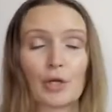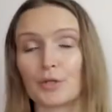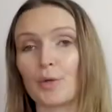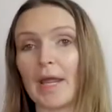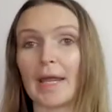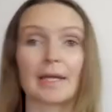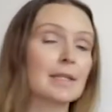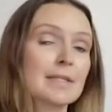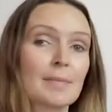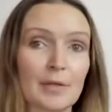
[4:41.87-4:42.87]
go through
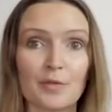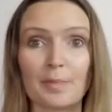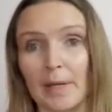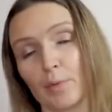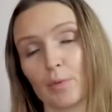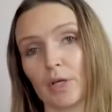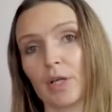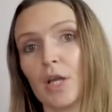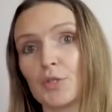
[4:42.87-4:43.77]
endless amounts of paperwork